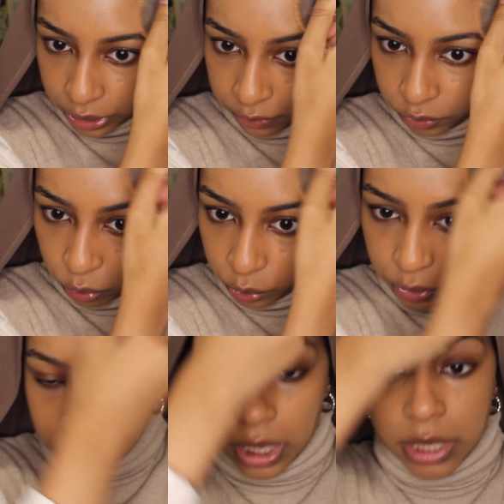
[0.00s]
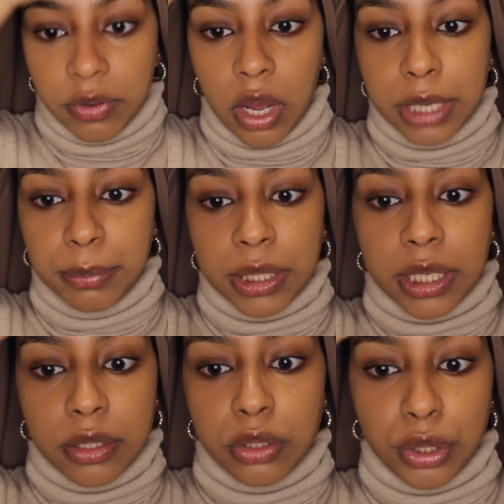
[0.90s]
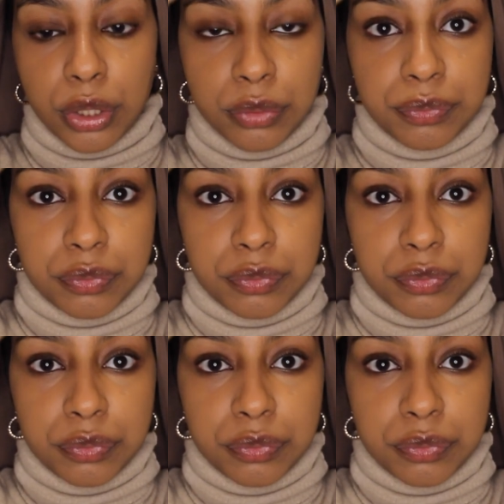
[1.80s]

when everyone was kind of hyping it too.